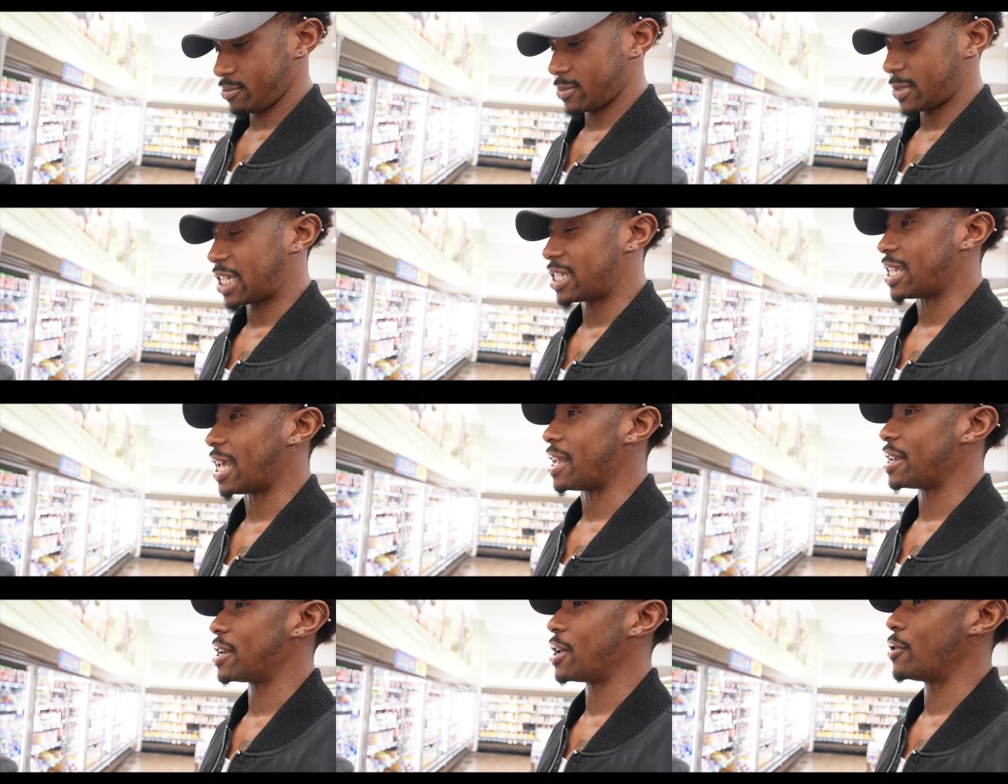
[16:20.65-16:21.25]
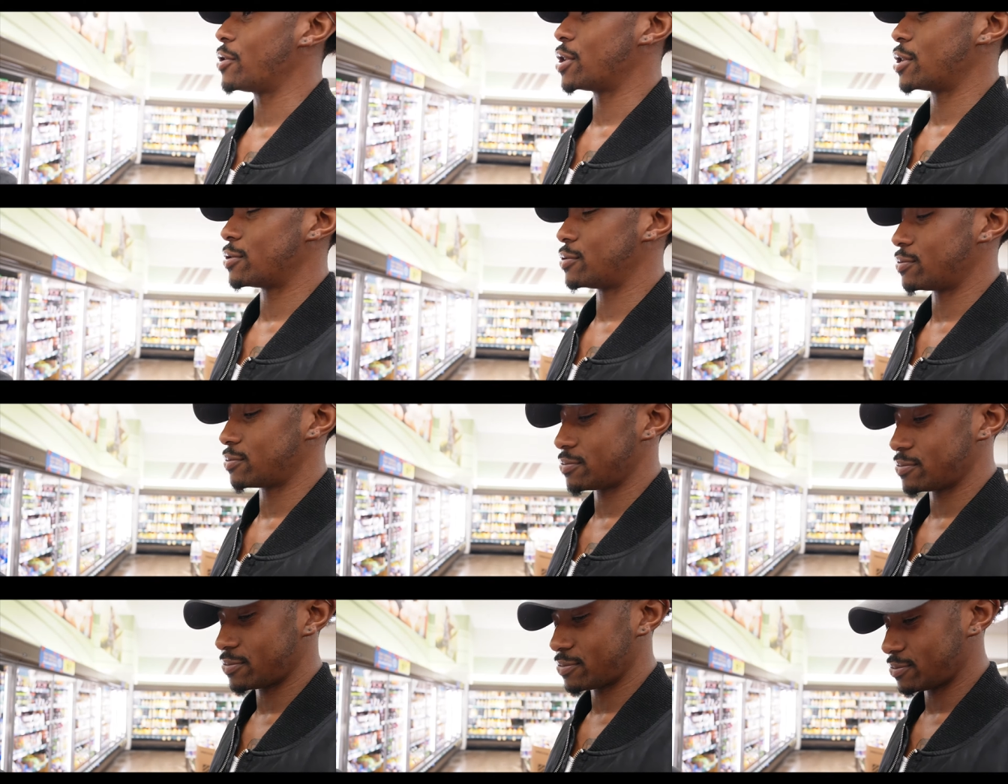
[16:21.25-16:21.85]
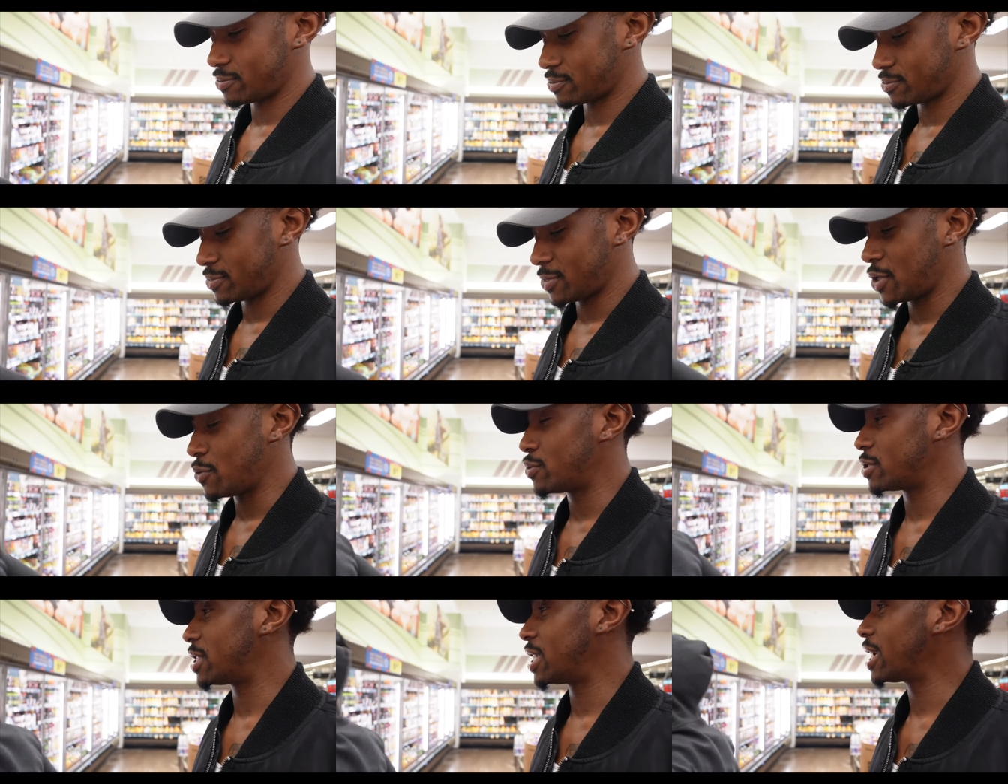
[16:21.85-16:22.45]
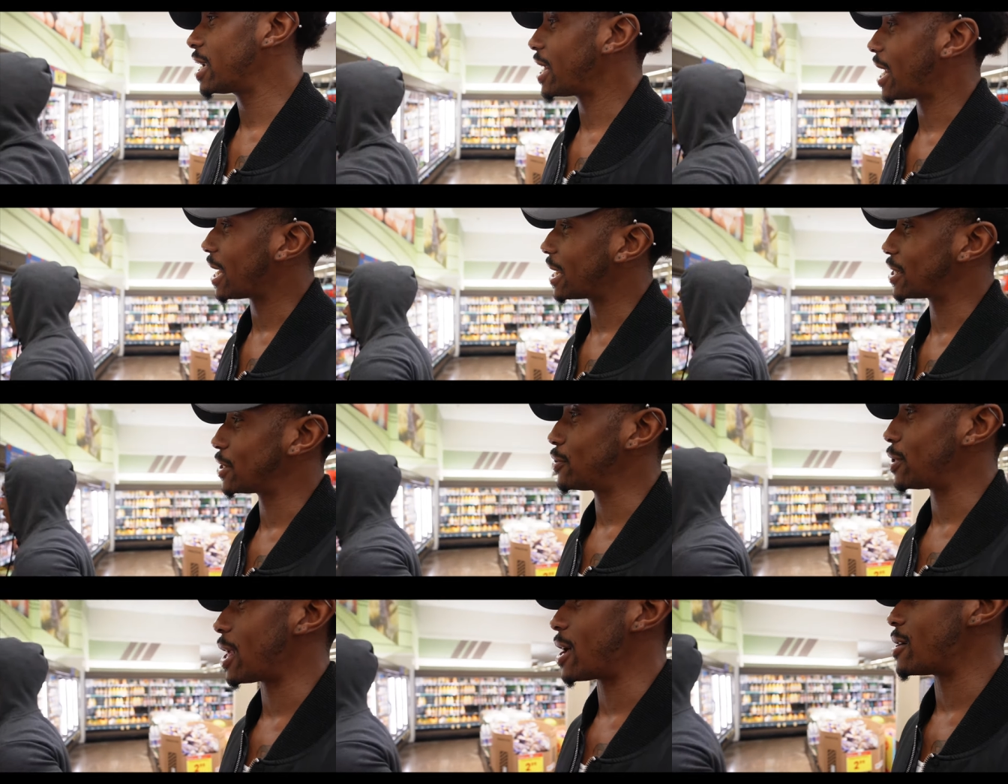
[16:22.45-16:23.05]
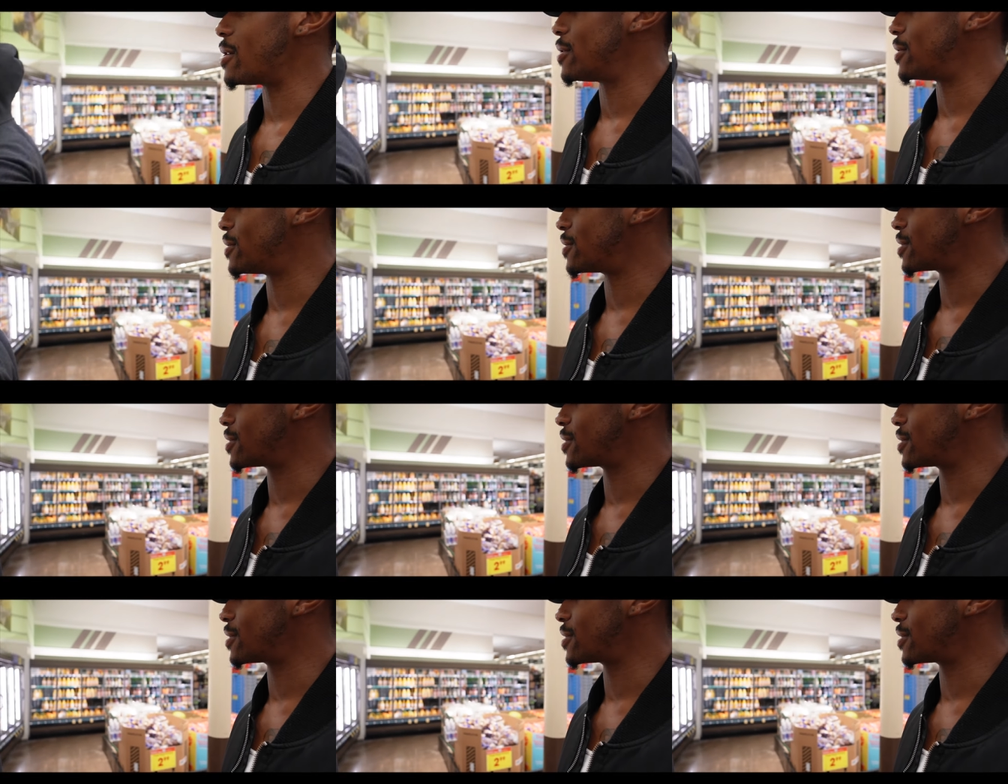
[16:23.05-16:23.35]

Cause I know you. You was looking at it too long.